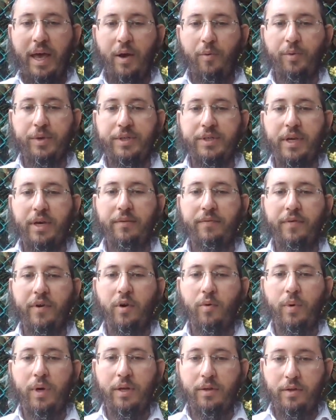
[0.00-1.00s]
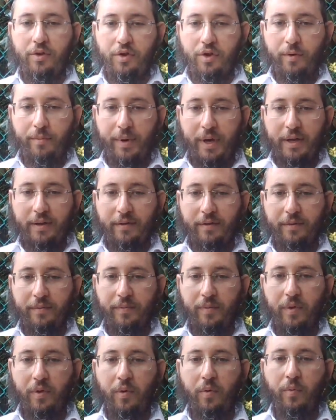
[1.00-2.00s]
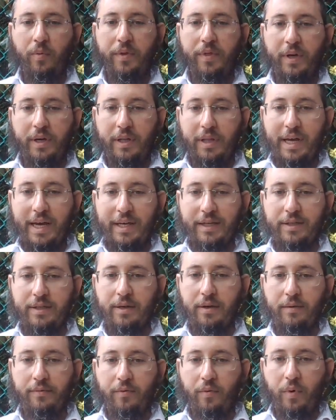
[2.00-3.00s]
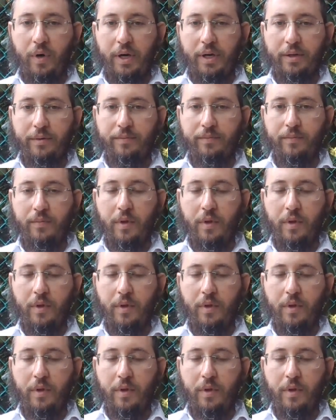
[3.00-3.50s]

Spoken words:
and we say farewell to Shabbat with a glass of wine.